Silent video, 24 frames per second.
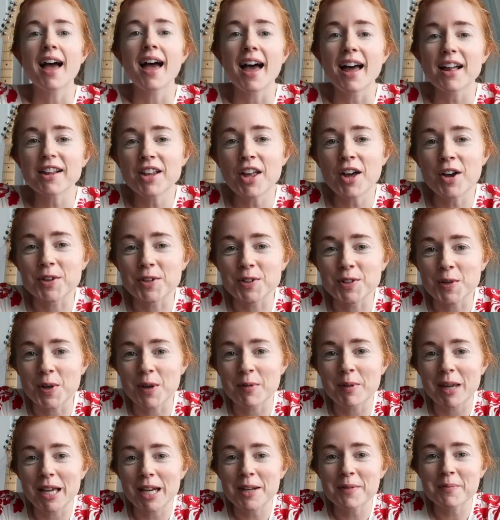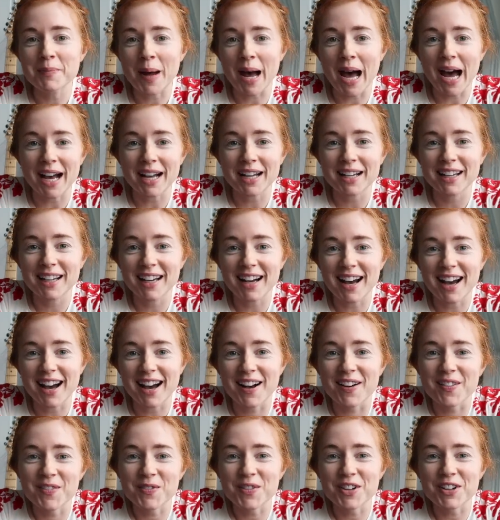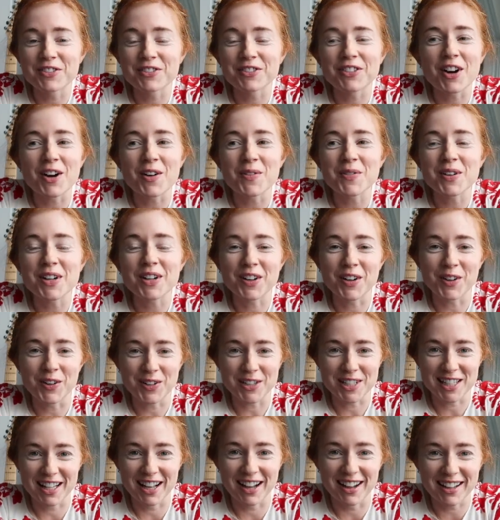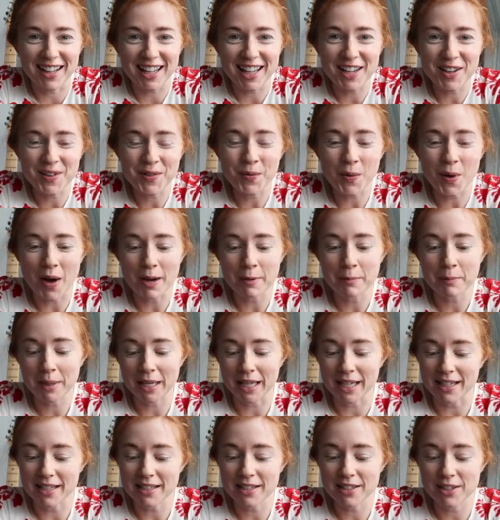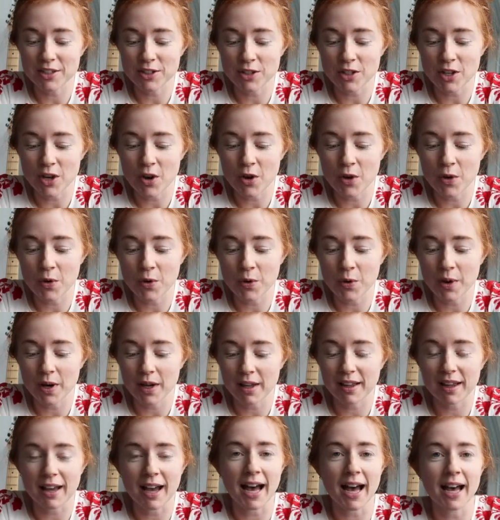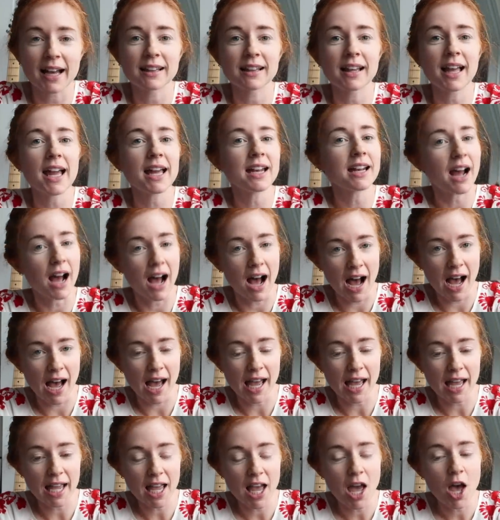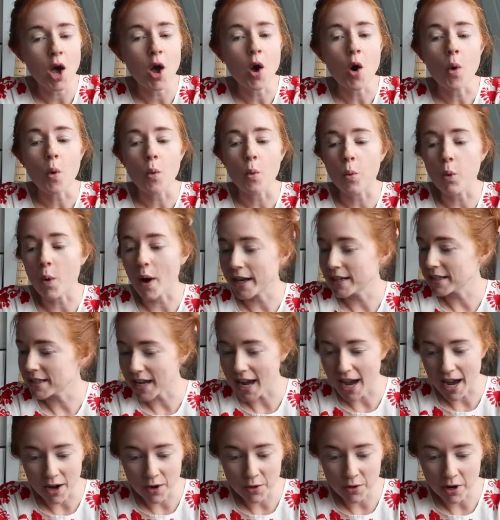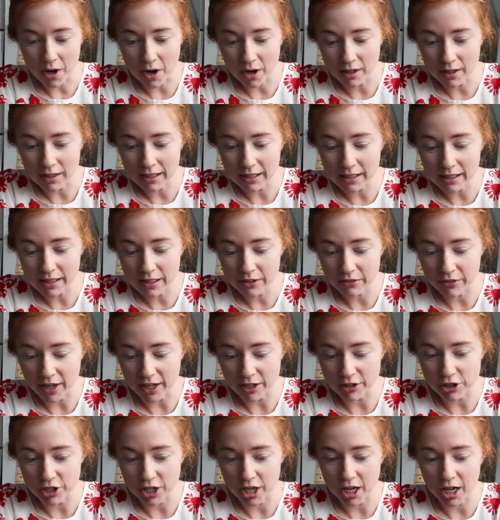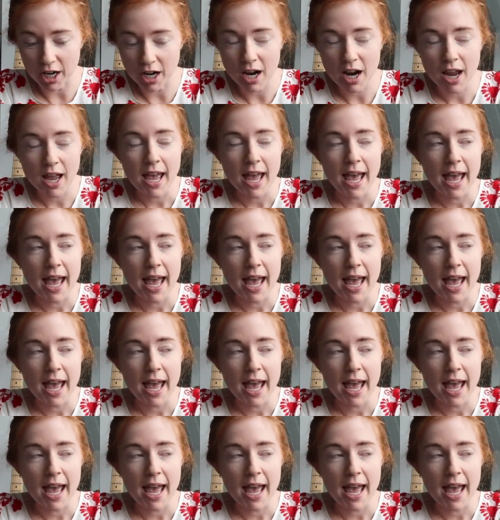Hello, so we made it back from Goseong in one piece. So Kyla and I went out on a little adventure,